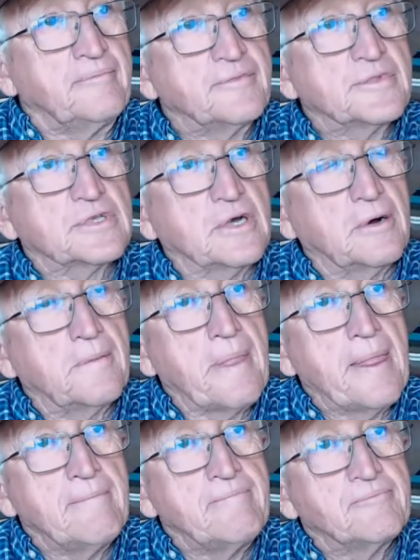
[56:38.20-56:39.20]
so,
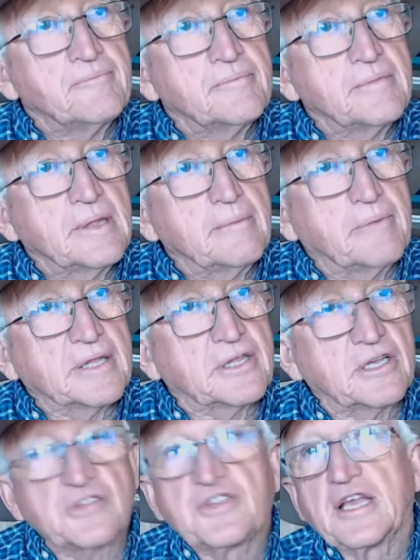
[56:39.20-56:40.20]
but the
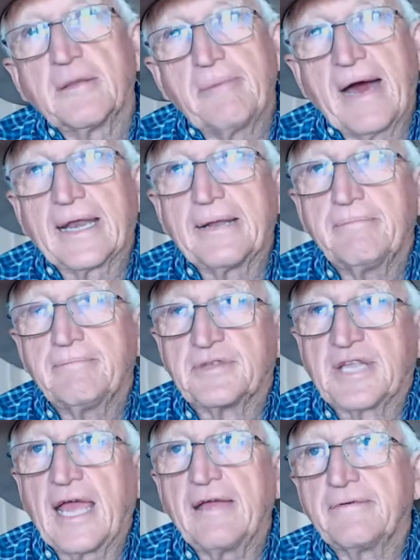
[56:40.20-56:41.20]
good thing about it,
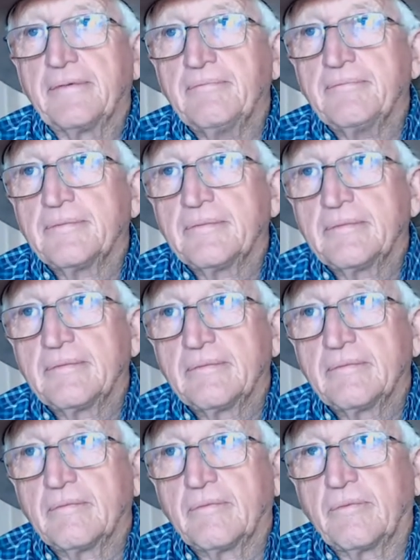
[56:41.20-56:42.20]
Dave,
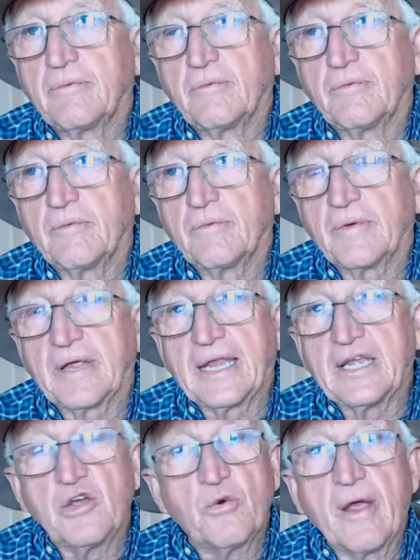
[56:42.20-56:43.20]
he
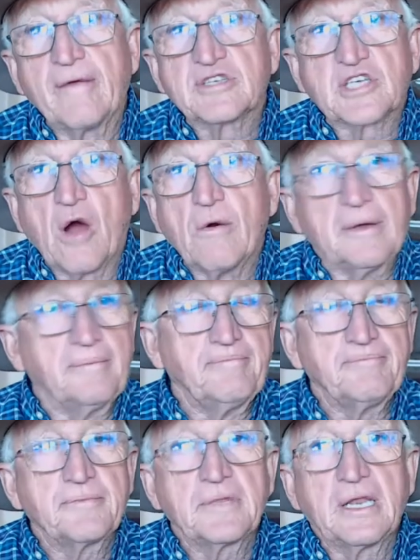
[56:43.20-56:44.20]
knew where he was going.
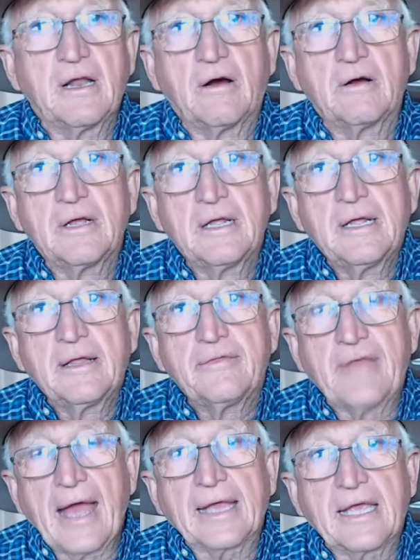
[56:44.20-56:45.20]
You know
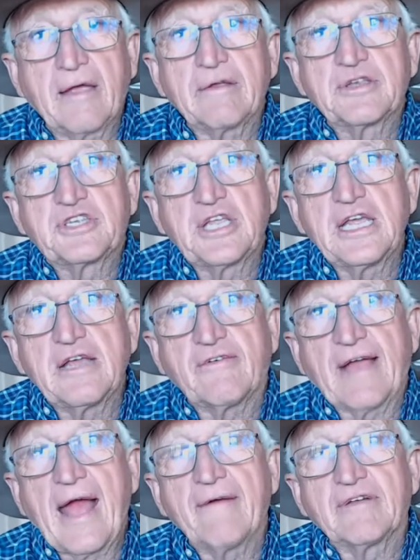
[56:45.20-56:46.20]
that guarantee of
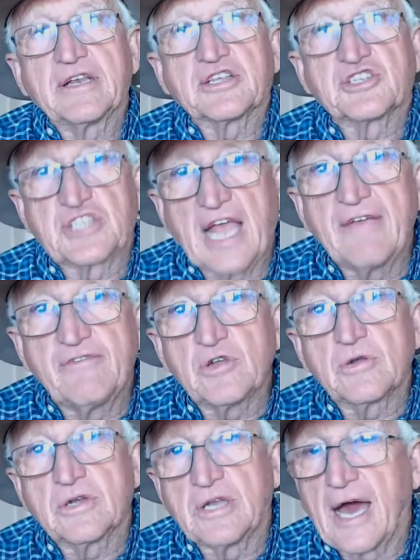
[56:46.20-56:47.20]
having a savior,
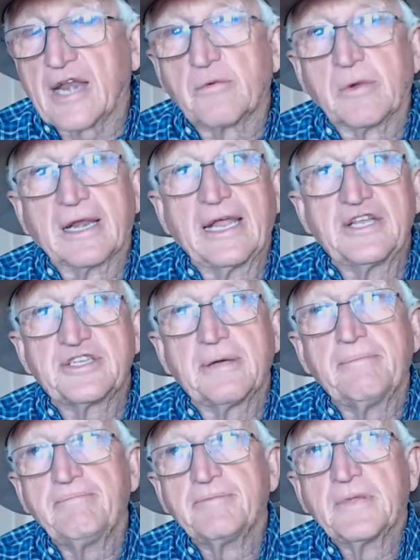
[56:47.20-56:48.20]
not a religion